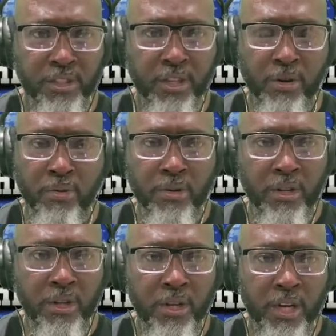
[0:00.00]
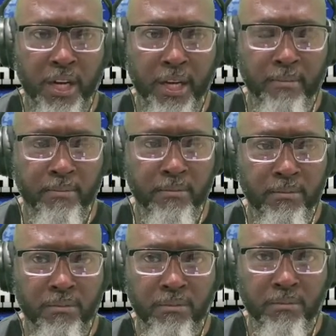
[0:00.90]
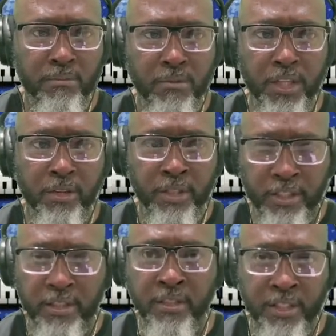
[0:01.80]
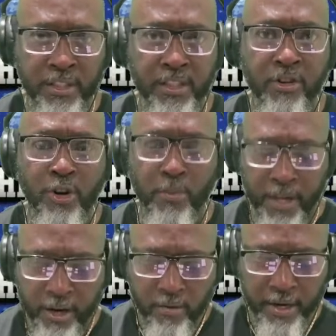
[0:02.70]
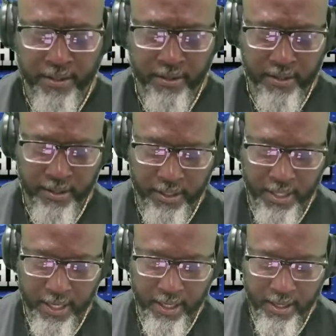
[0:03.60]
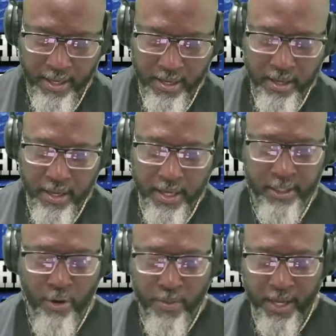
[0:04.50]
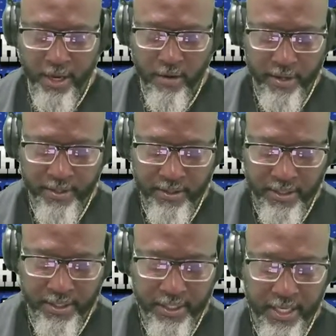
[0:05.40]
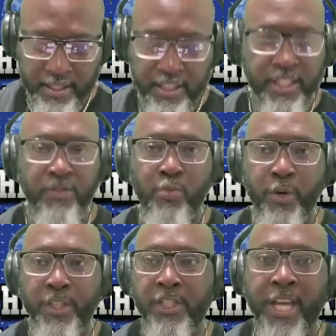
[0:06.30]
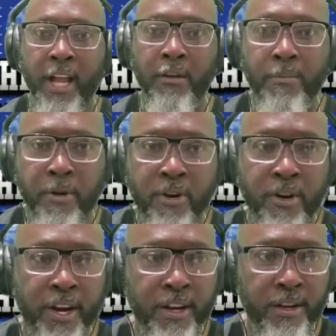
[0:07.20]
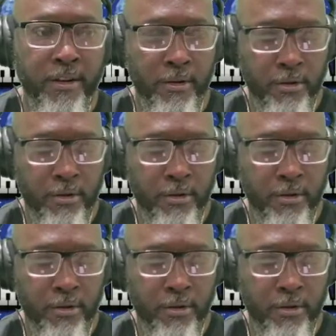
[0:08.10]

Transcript: so, um, you know, this is this is going to be interesting to see. It's going to be interesting to see just which Calipari